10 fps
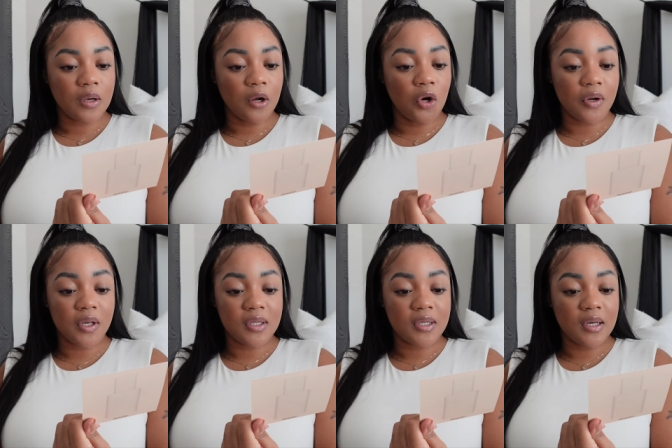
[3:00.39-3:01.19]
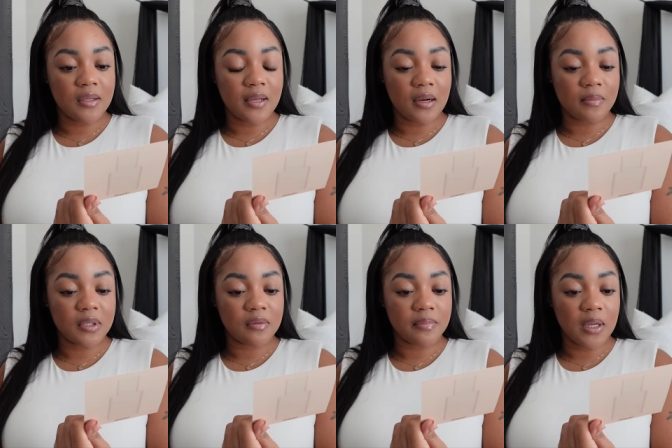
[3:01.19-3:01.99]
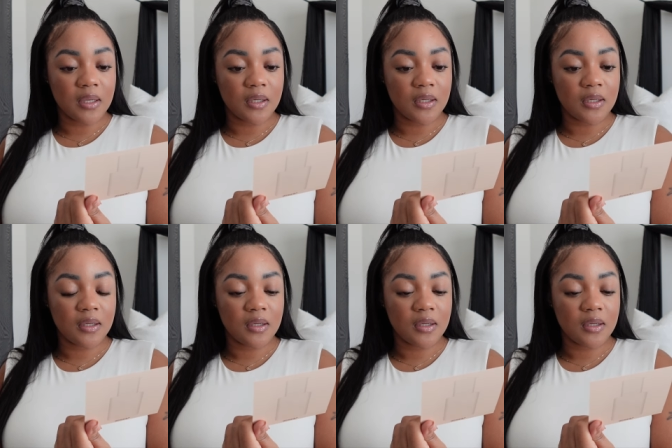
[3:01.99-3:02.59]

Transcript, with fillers: green tea that I'm smelling